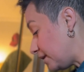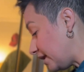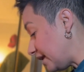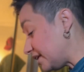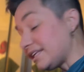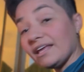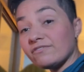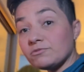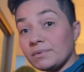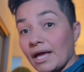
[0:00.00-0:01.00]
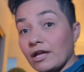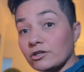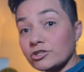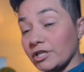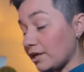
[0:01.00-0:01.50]
It gives me
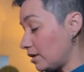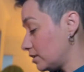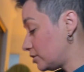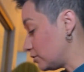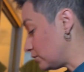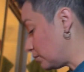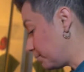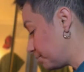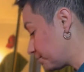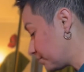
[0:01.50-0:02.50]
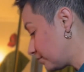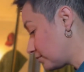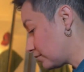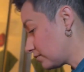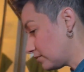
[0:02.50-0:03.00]
energy. To
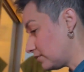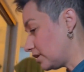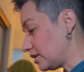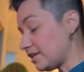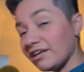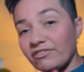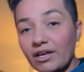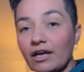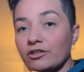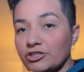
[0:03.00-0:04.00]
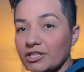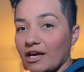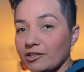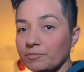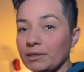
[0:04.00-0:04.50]
giving energy to
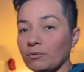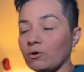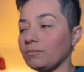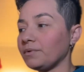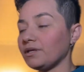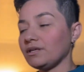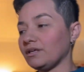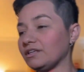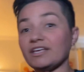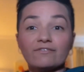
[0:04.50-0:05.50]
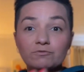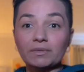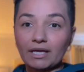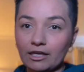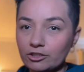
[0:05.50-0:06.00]
other people gives
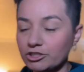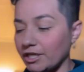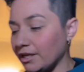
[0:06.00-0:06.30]
me energy. I